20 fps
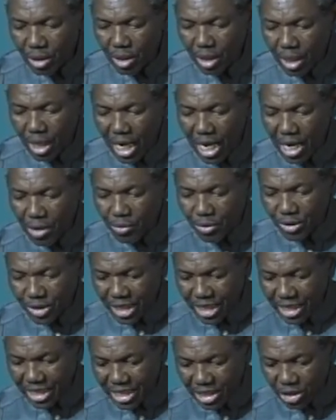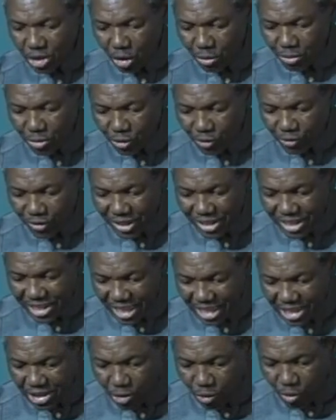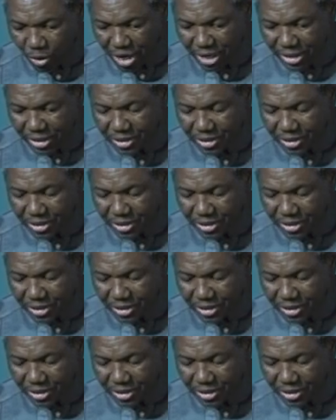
And we'll take it up to verse 31.